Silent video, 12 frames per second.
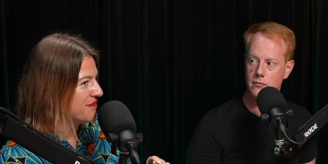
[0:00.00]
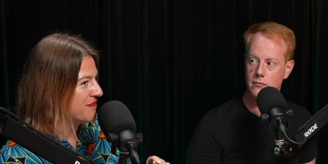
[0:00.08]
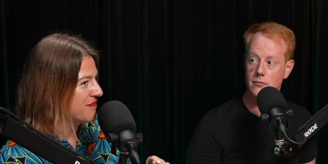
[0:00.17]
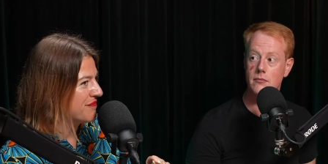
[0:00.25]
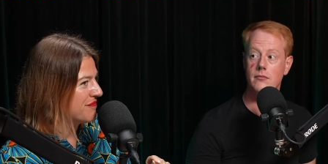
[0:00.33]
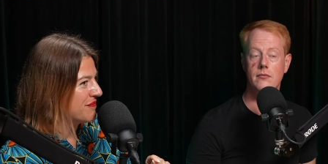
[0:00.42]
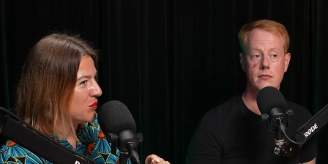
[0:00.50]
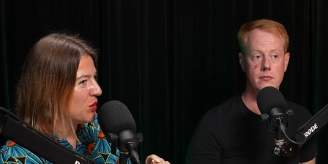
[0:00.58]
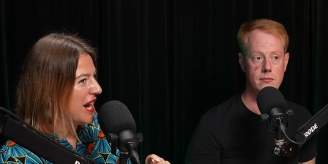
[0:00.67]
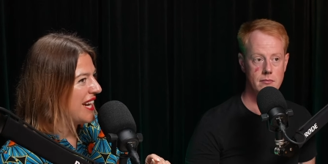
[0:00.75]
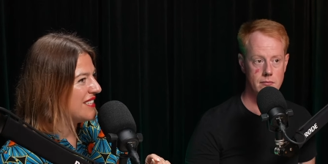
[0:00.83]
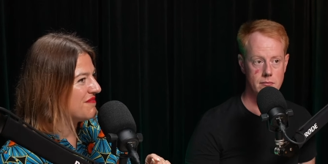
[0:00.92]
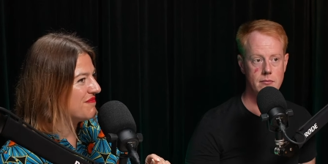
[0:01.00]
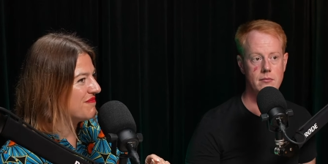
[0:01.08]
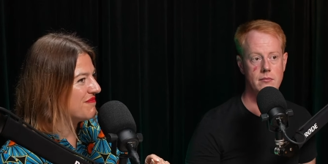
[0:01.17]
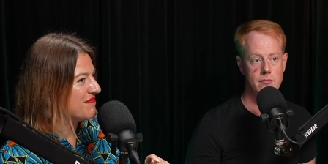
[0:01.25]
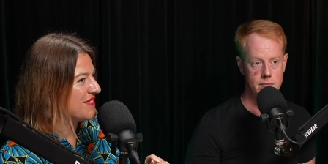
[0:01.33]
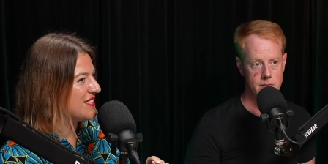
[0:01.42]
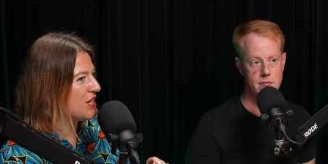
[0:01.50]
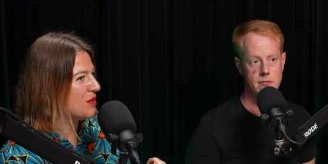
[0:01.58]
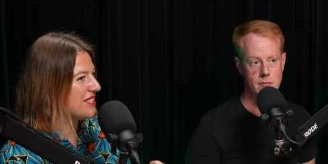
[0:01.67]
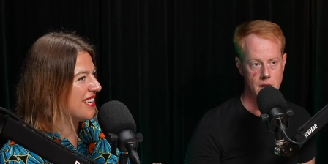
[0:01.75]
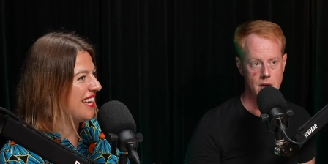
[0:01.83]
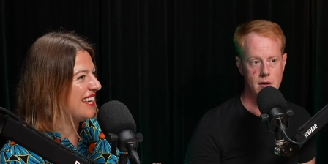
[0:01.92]
Speaker 1: mm. right? Say, doesn't so
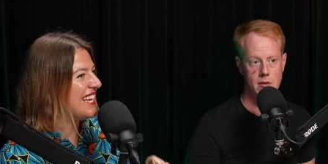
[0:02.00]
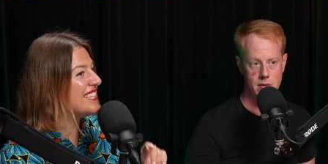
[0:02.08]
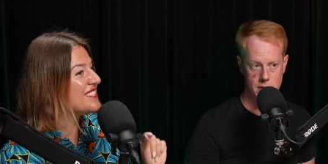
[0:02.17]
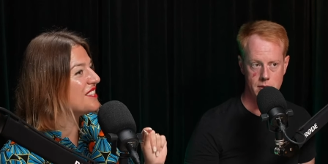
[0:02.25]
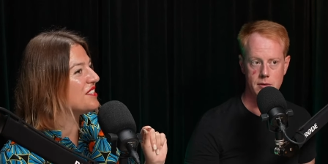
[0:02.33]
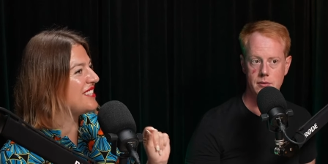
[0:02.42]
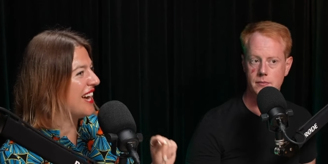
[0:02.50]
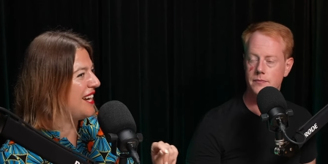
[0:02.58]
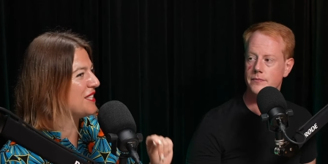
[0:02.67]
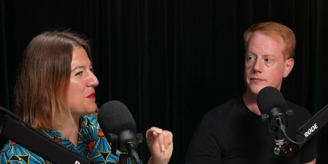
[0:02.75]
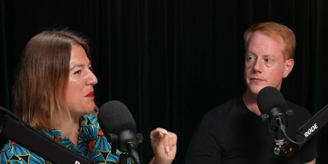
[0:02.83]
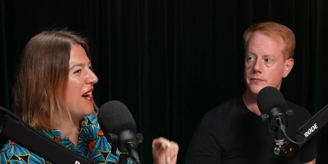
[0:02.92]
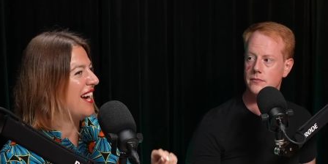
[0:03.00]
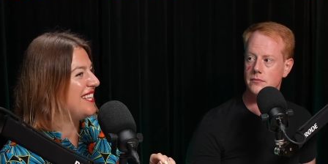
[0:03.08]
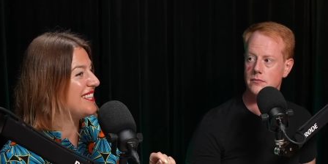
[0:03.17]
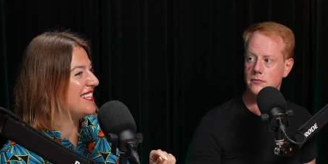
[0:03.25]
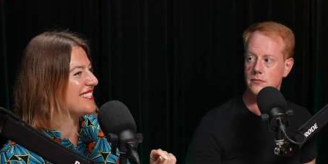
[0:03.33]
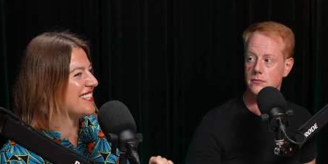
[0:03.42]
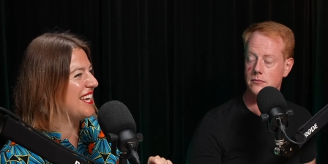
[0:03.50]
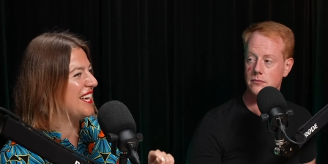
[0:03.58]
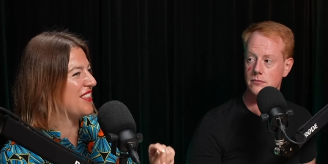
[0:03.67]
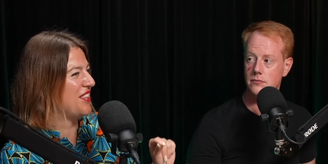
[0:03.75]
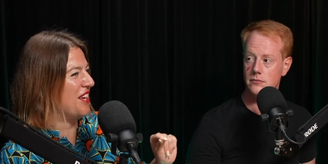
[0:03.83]
it's like, is the science behind this like the